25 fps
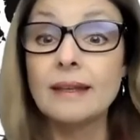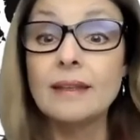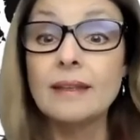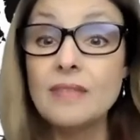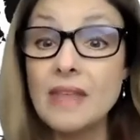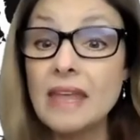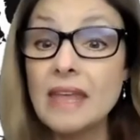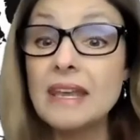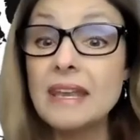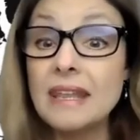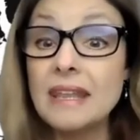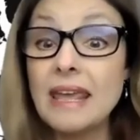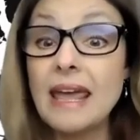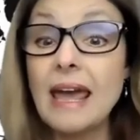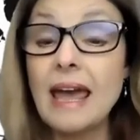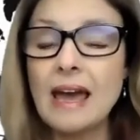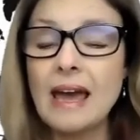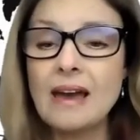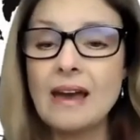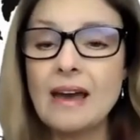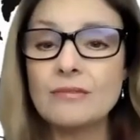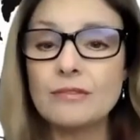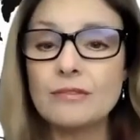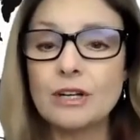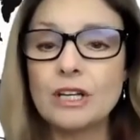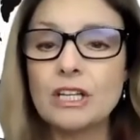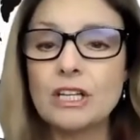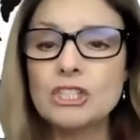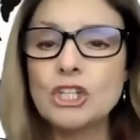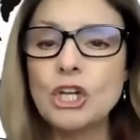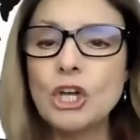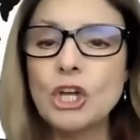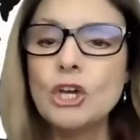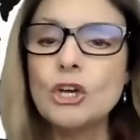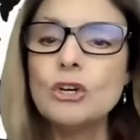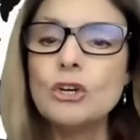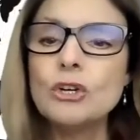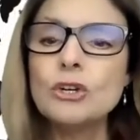than the average,
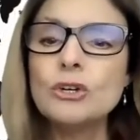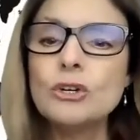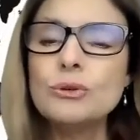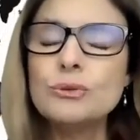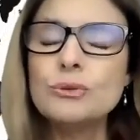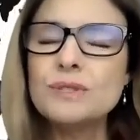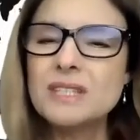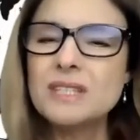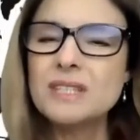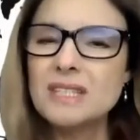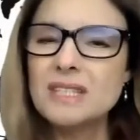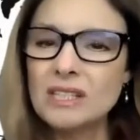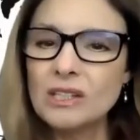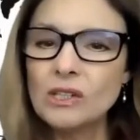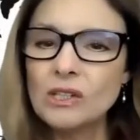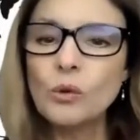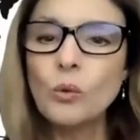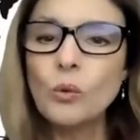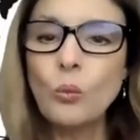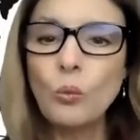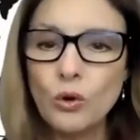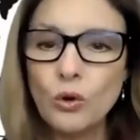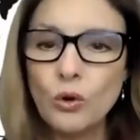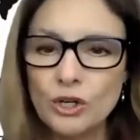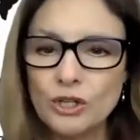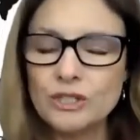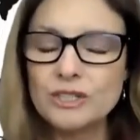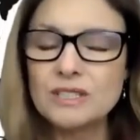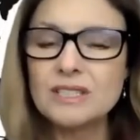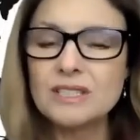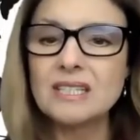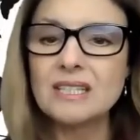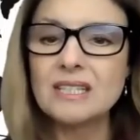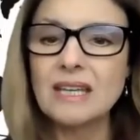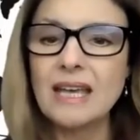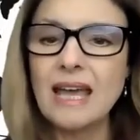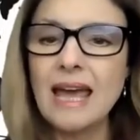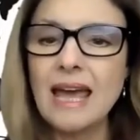who still weren't
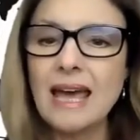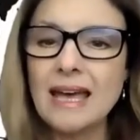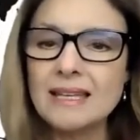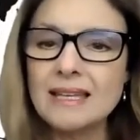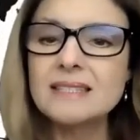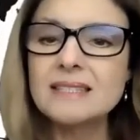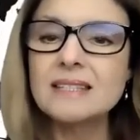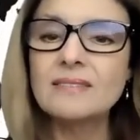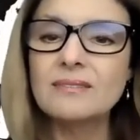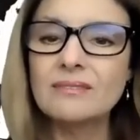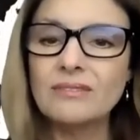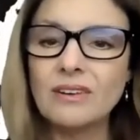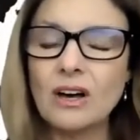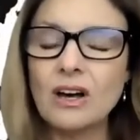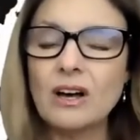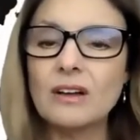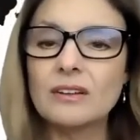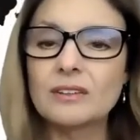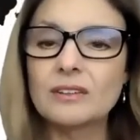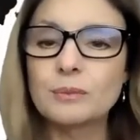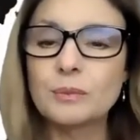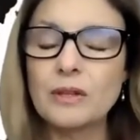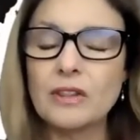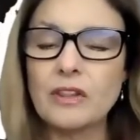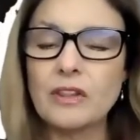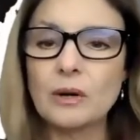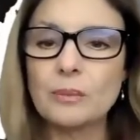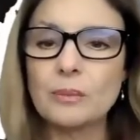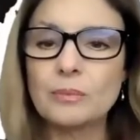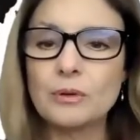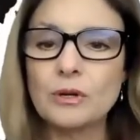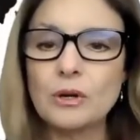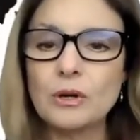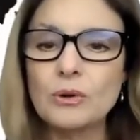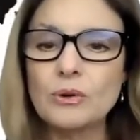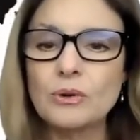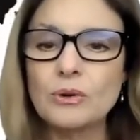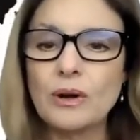as involved with our
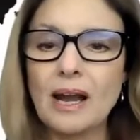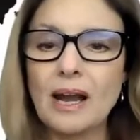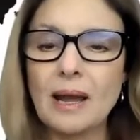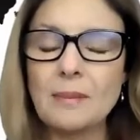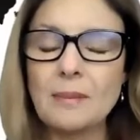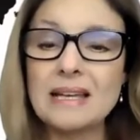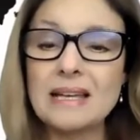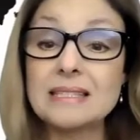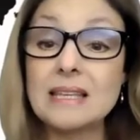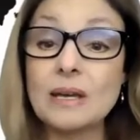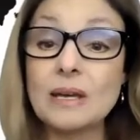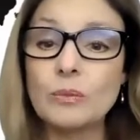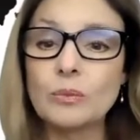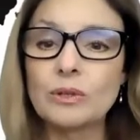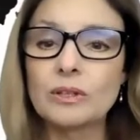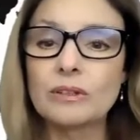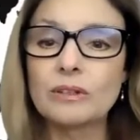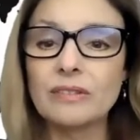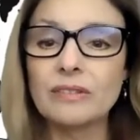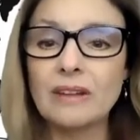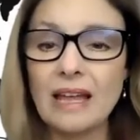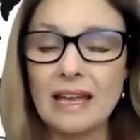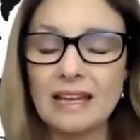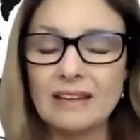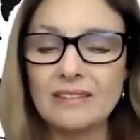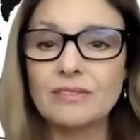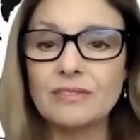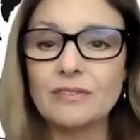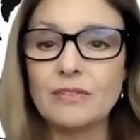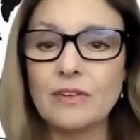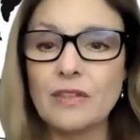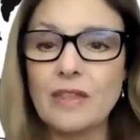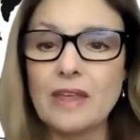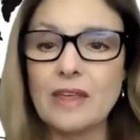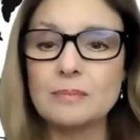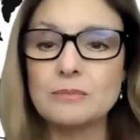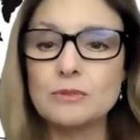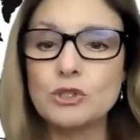program as I would have liked for
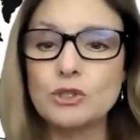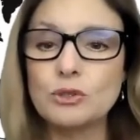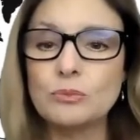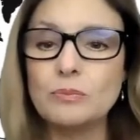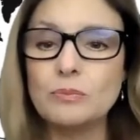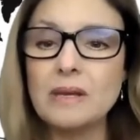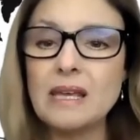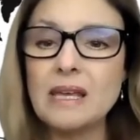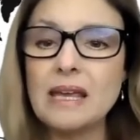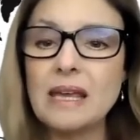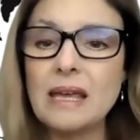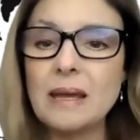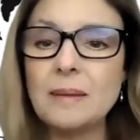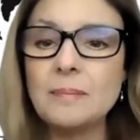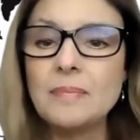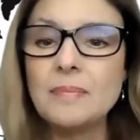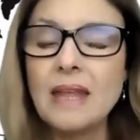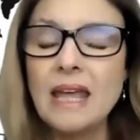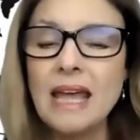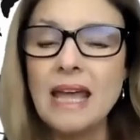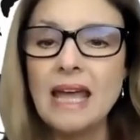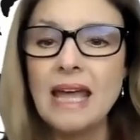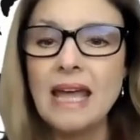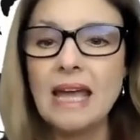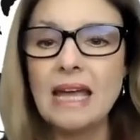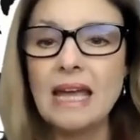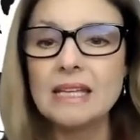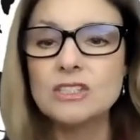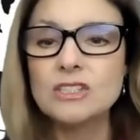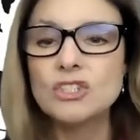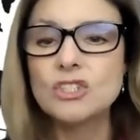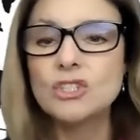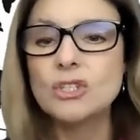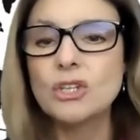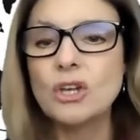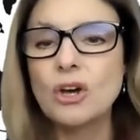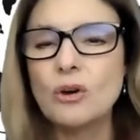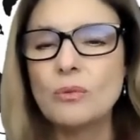them to be. And
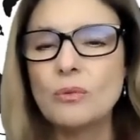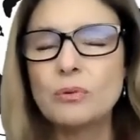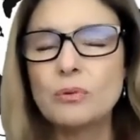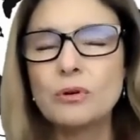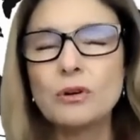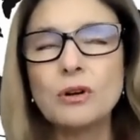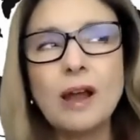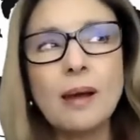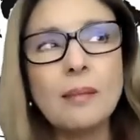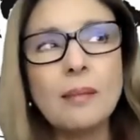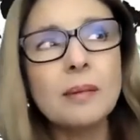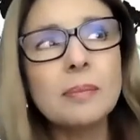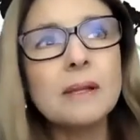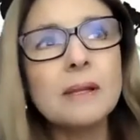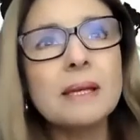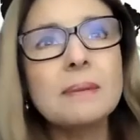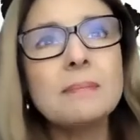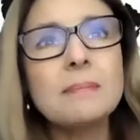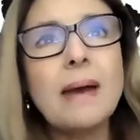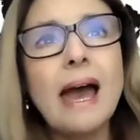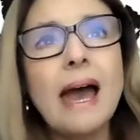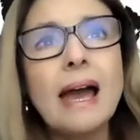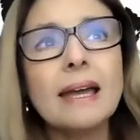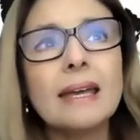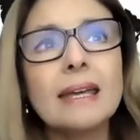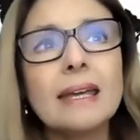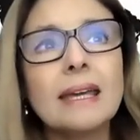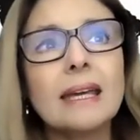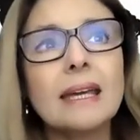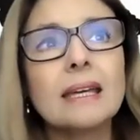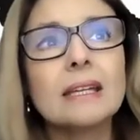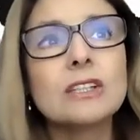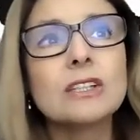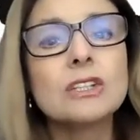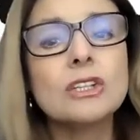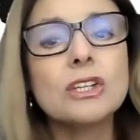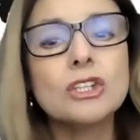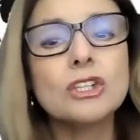so, probably back
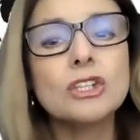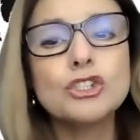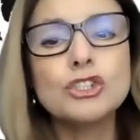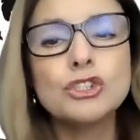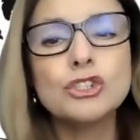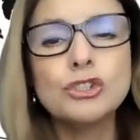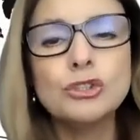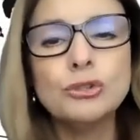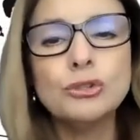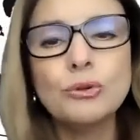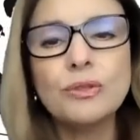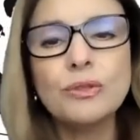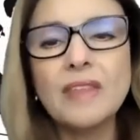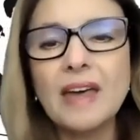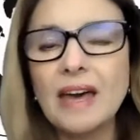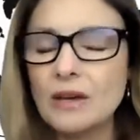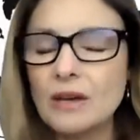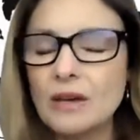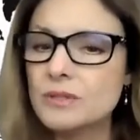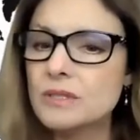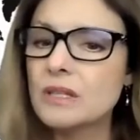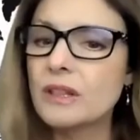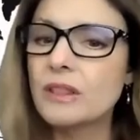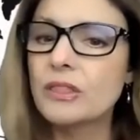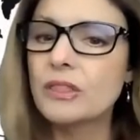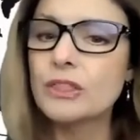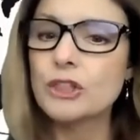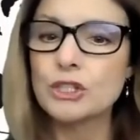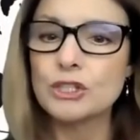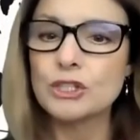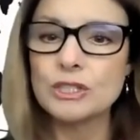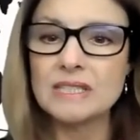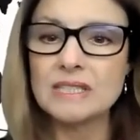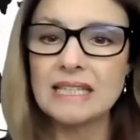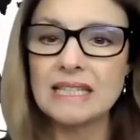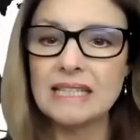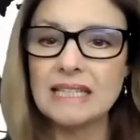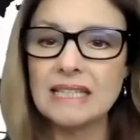in
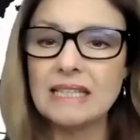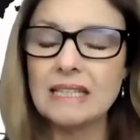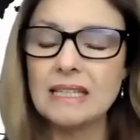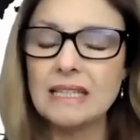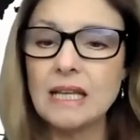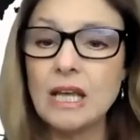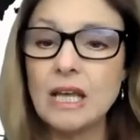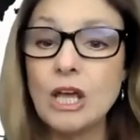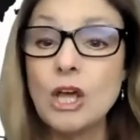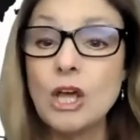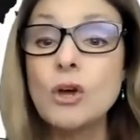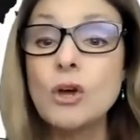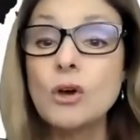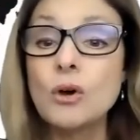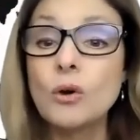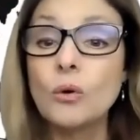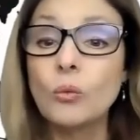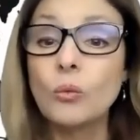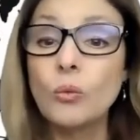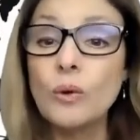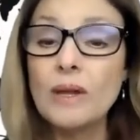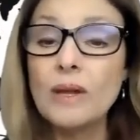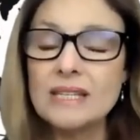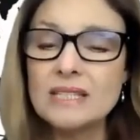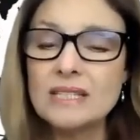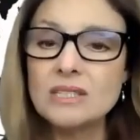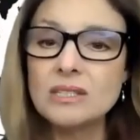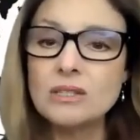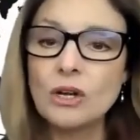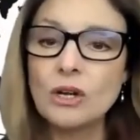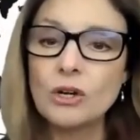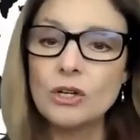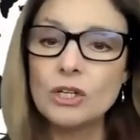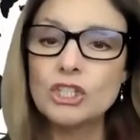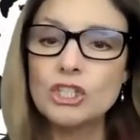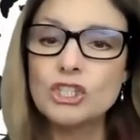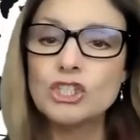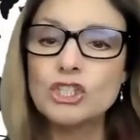2013, we
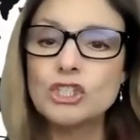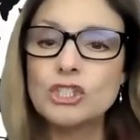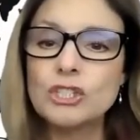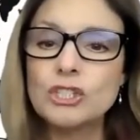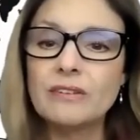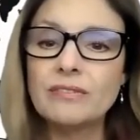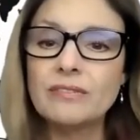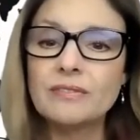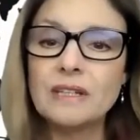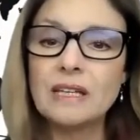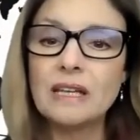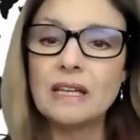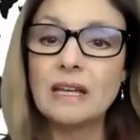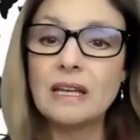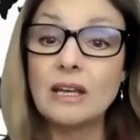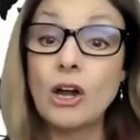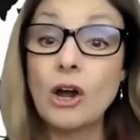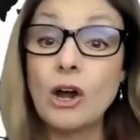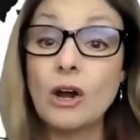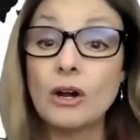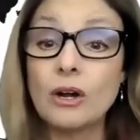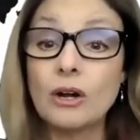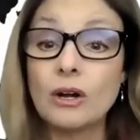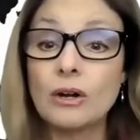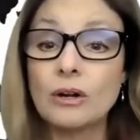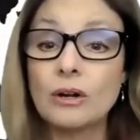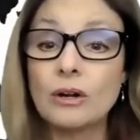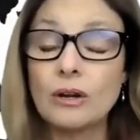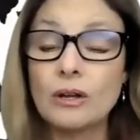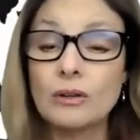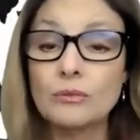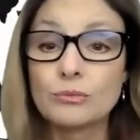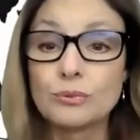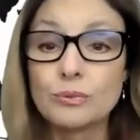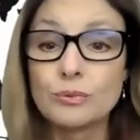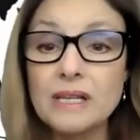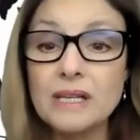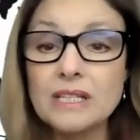started shifting our
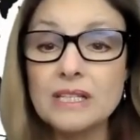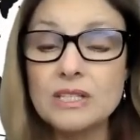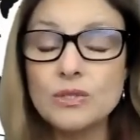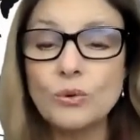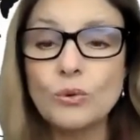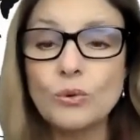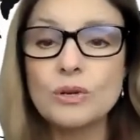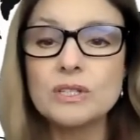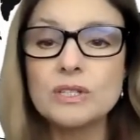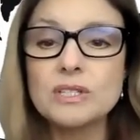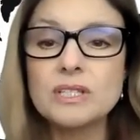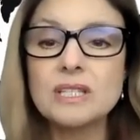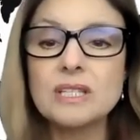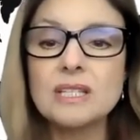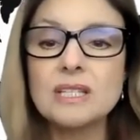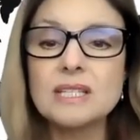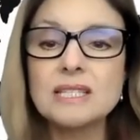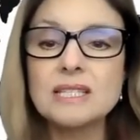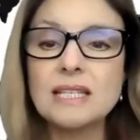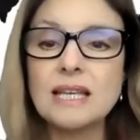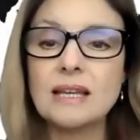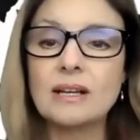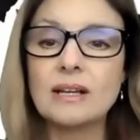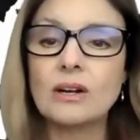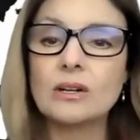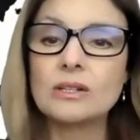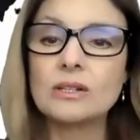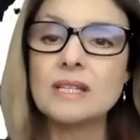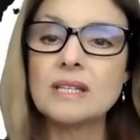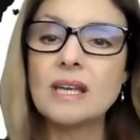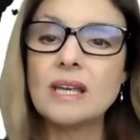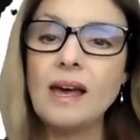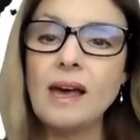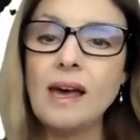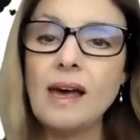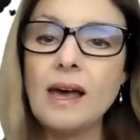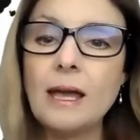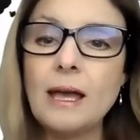resources and our
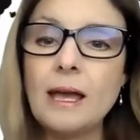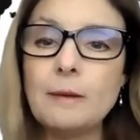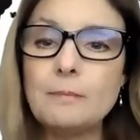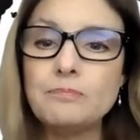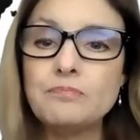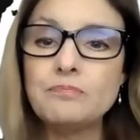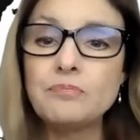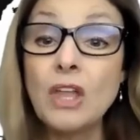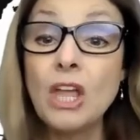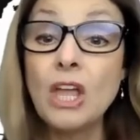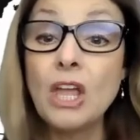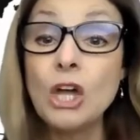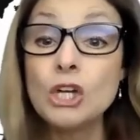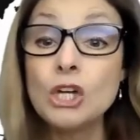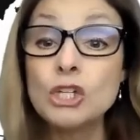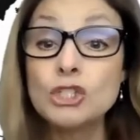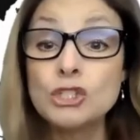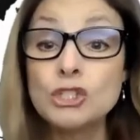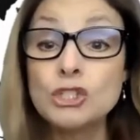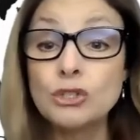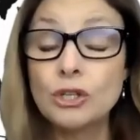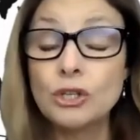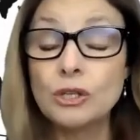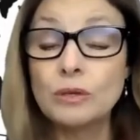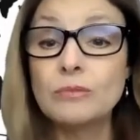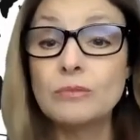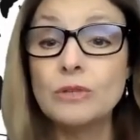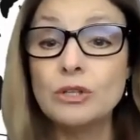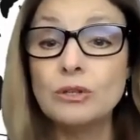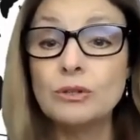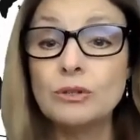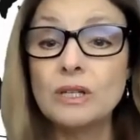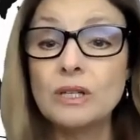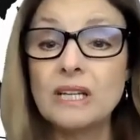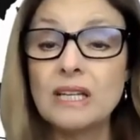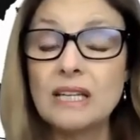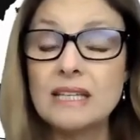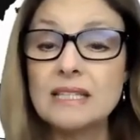time to
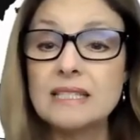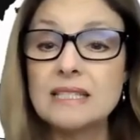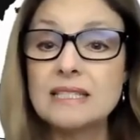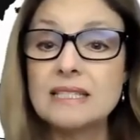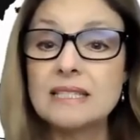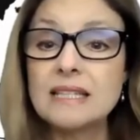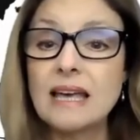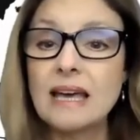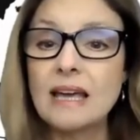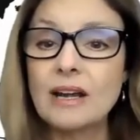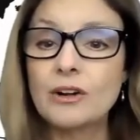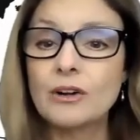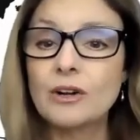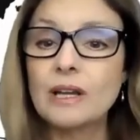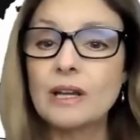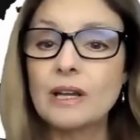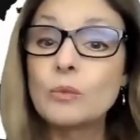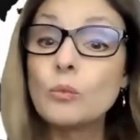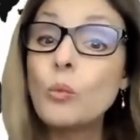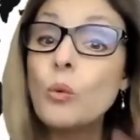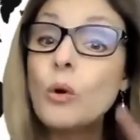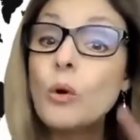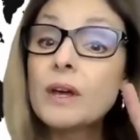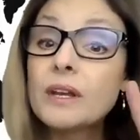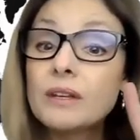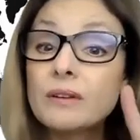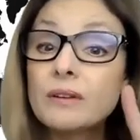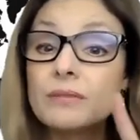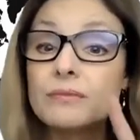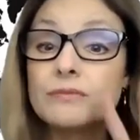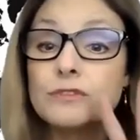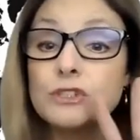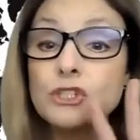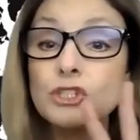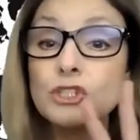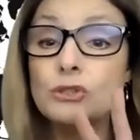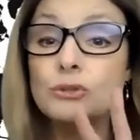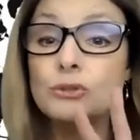communities that are in one of
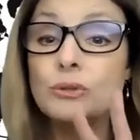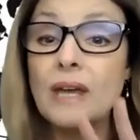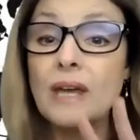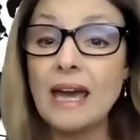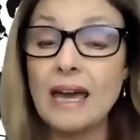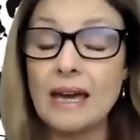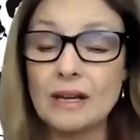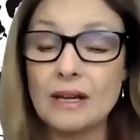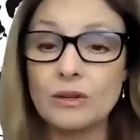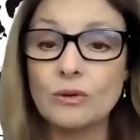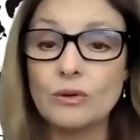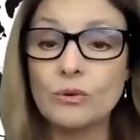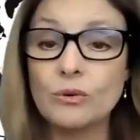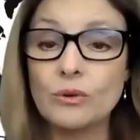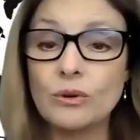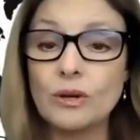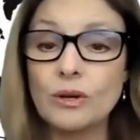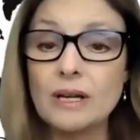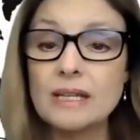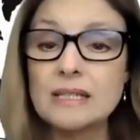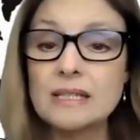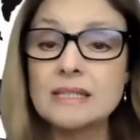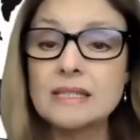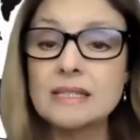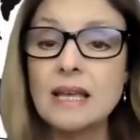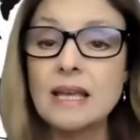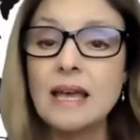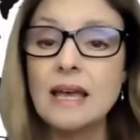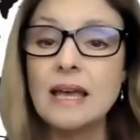two categories.